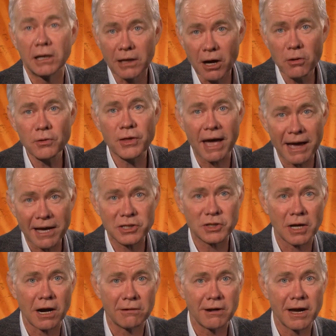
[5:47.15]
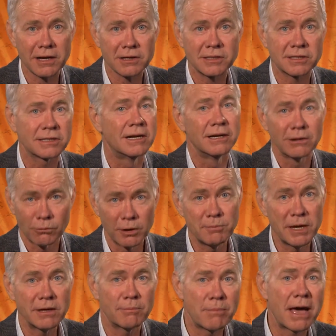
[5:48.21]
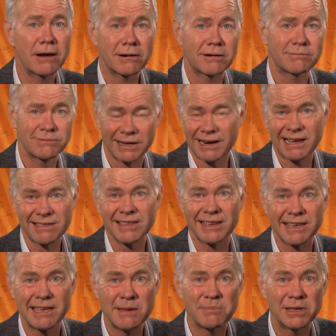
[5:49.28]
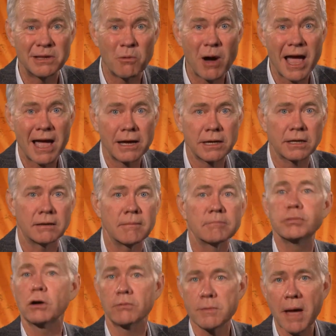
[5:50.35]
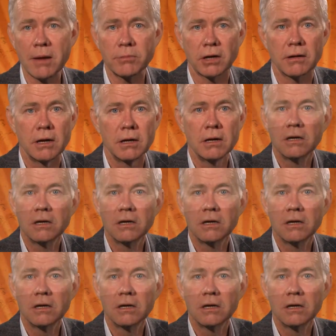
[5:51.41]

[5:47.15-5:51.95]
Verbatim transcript: below the S R X would be better than, I think, keeping the wagon. But remember,